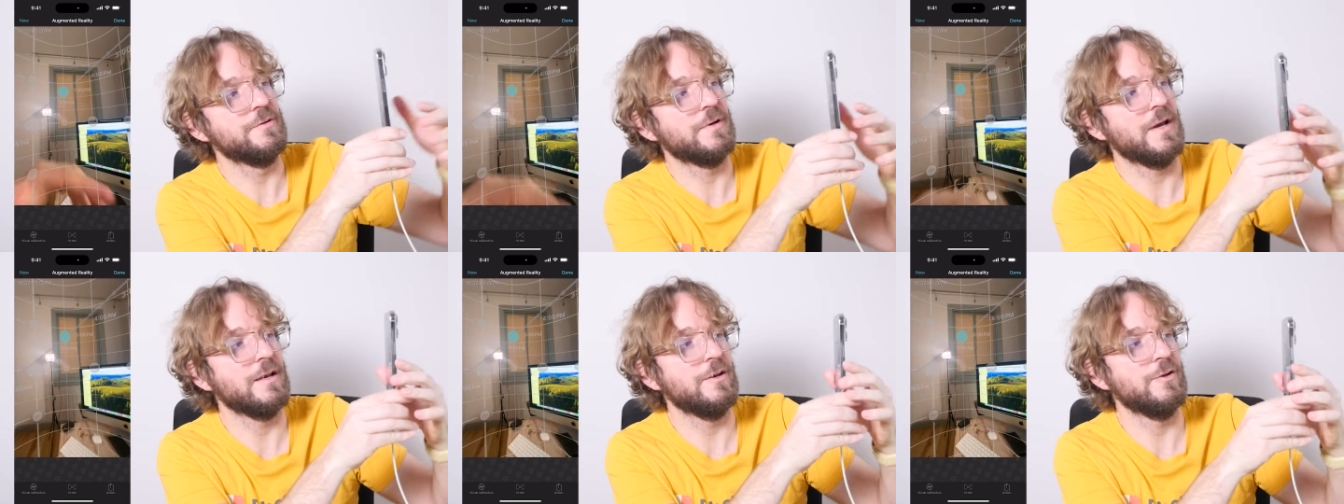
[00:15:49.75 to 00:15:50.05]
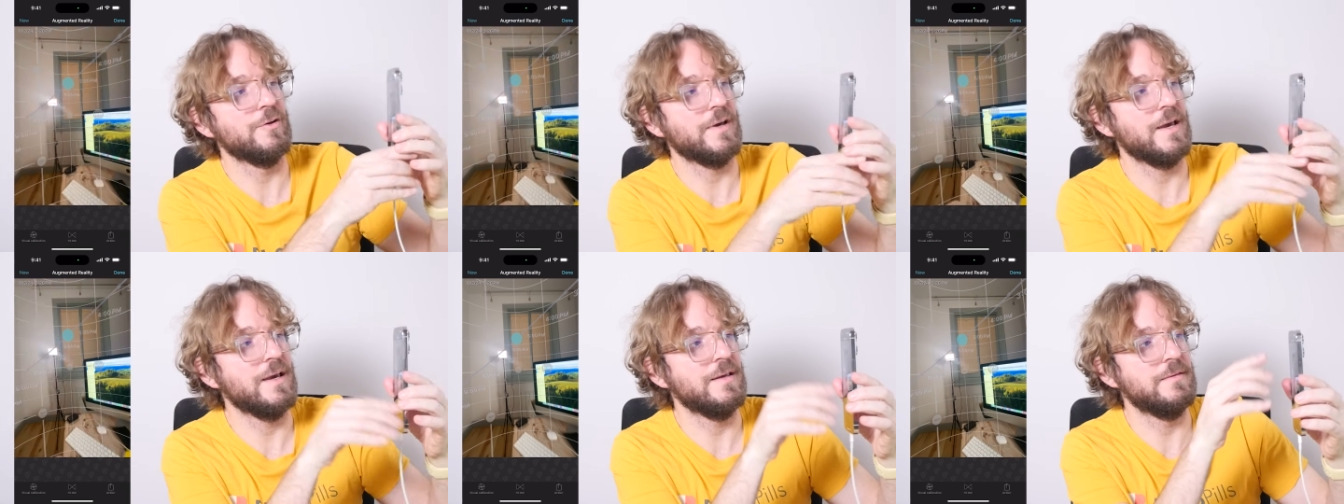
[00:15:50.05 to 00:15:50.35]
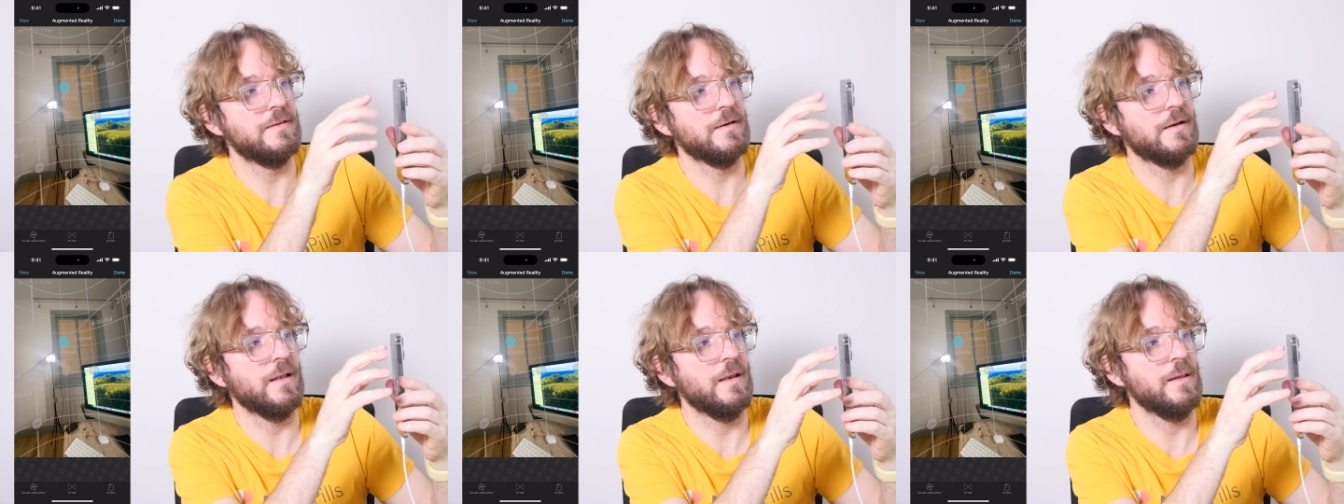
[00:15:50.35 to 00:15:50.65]
You can
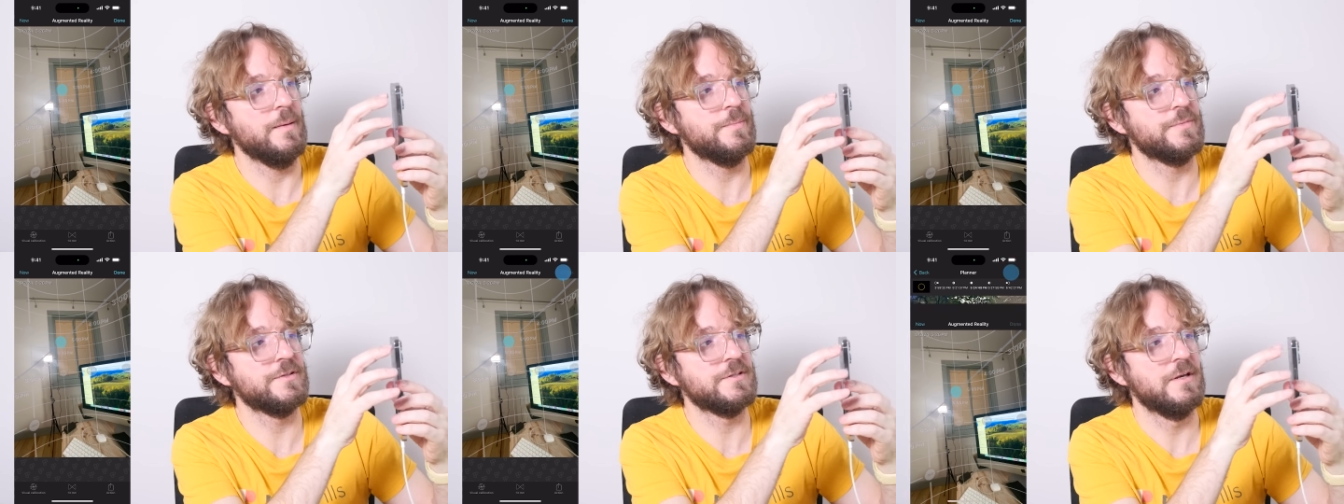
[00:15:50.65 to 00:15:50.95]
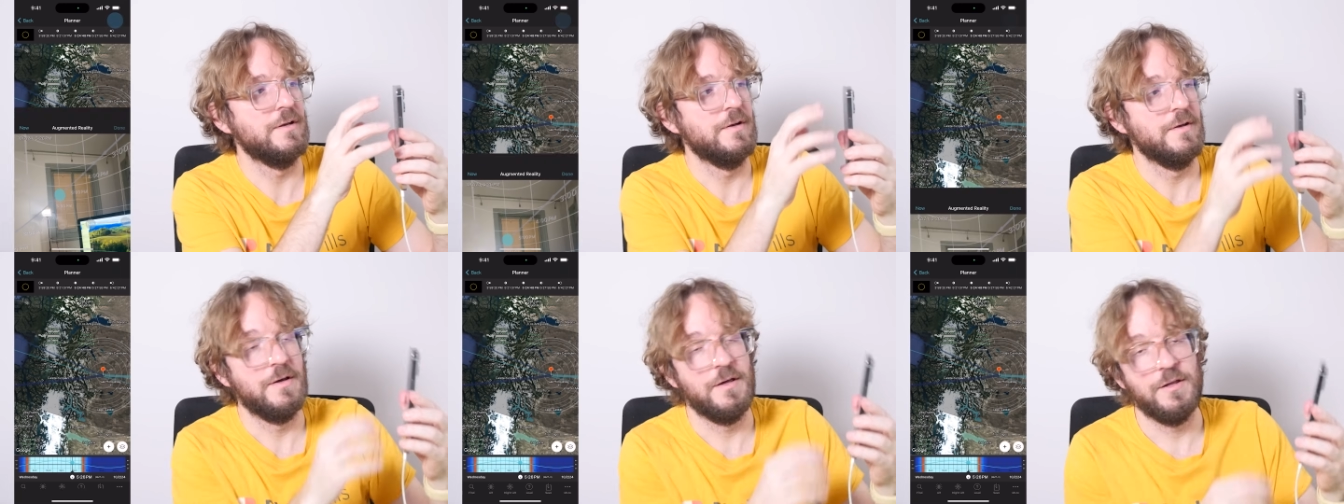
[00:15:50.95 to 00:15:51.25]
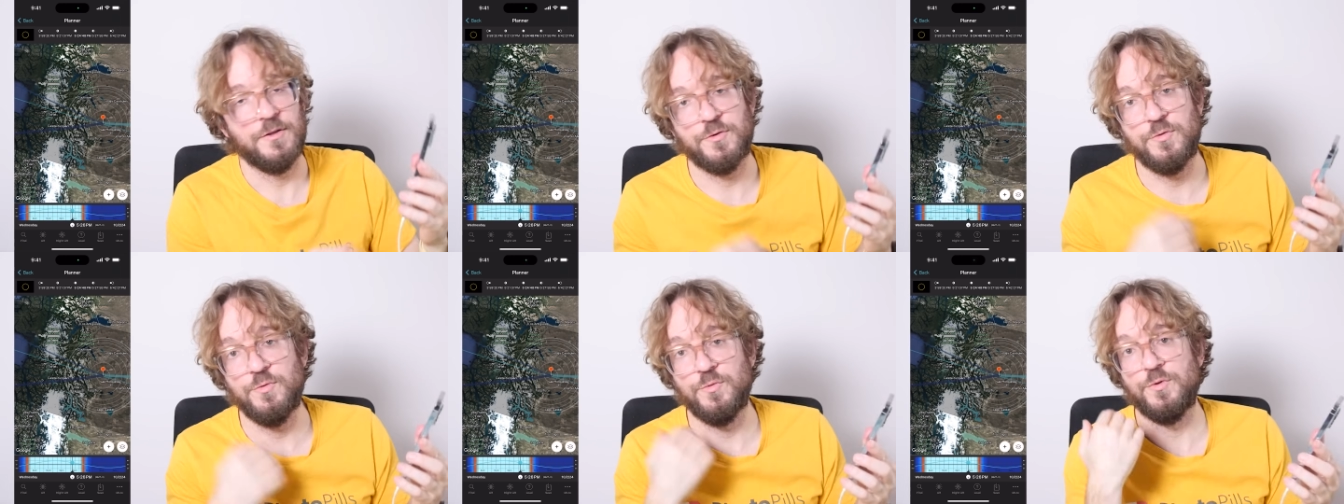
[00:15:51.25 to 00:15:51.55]
locate the eclipse
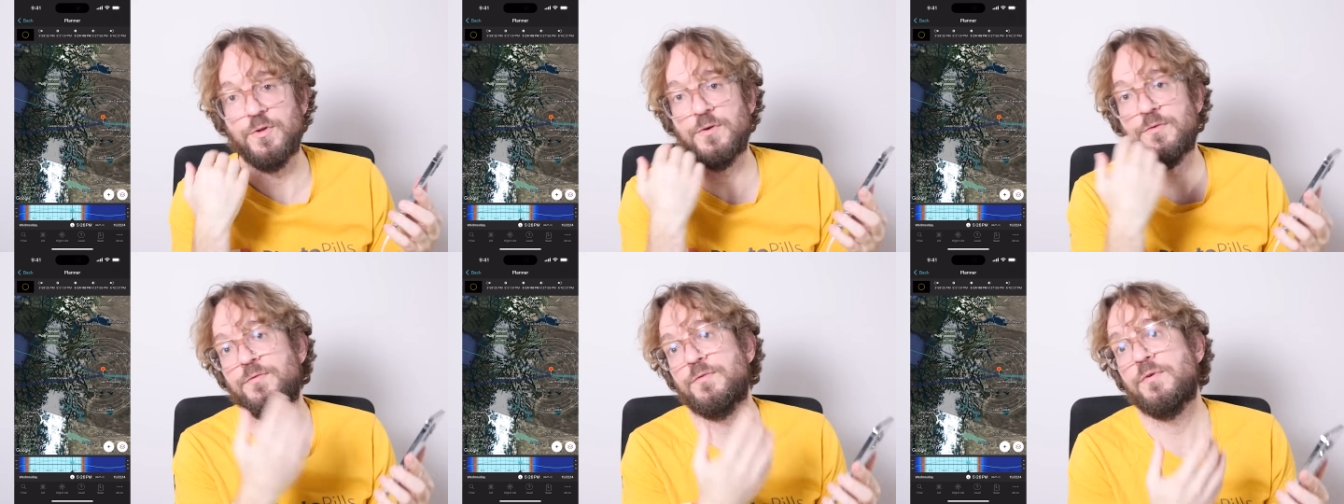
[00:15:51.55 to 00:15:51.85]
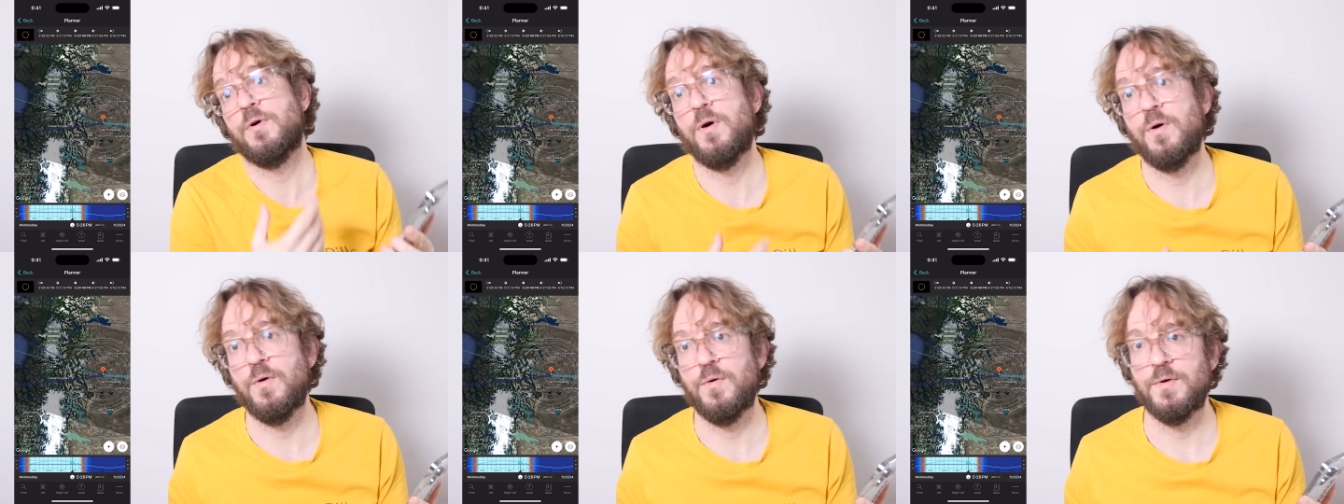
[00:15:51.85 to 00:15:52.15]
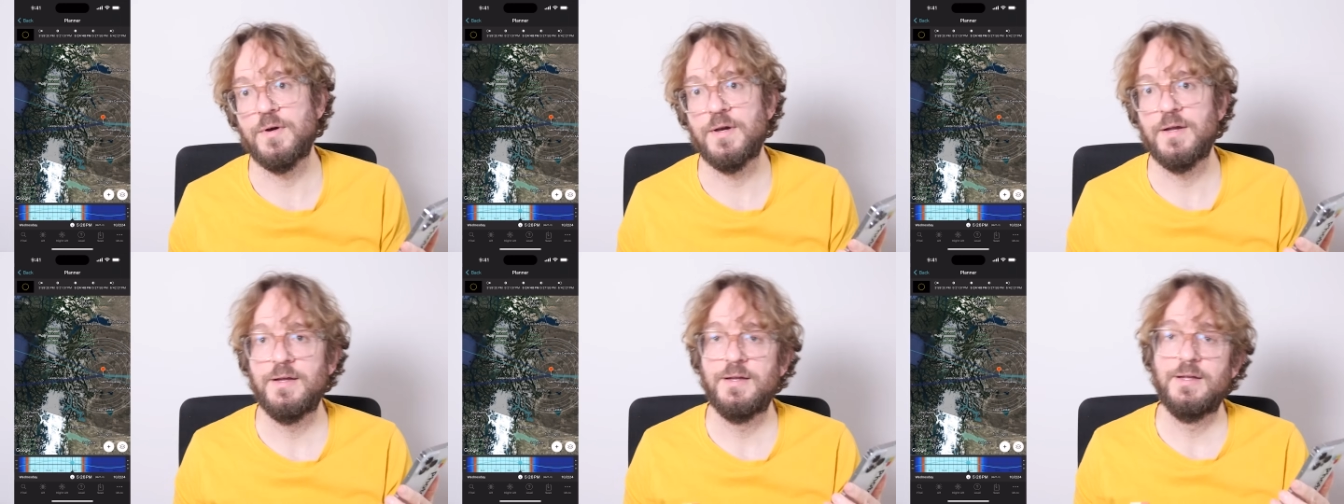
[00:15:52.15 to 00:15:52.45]
through the phone